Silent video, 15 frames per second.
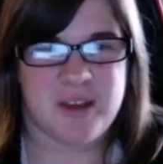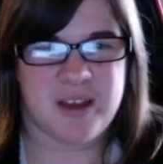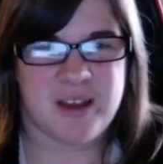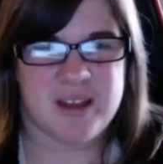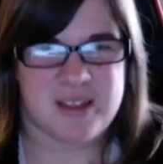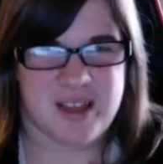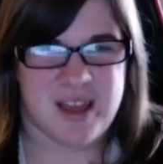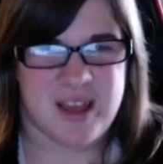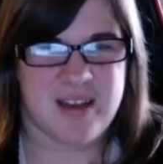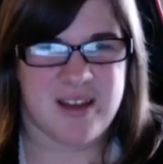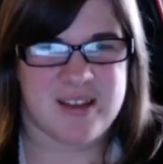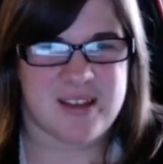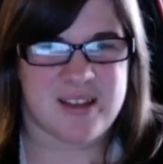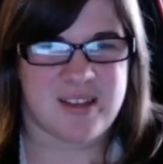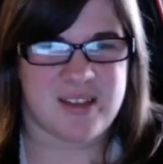You guys take care
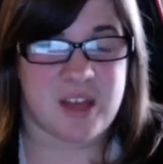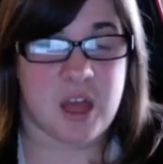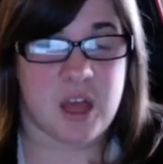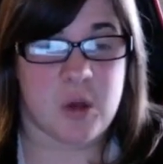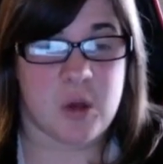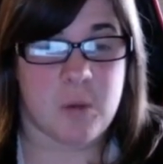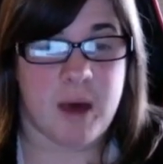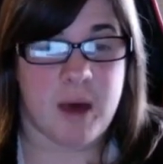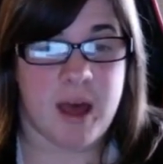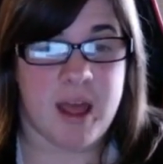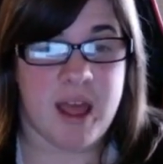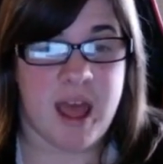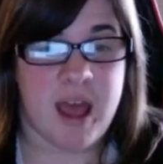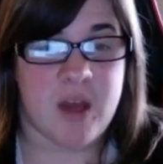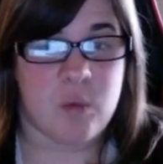of yourselves, okay?
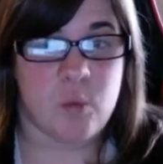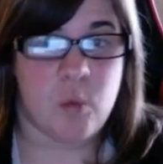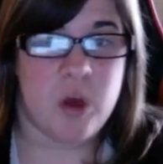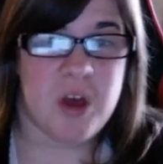Goodbye and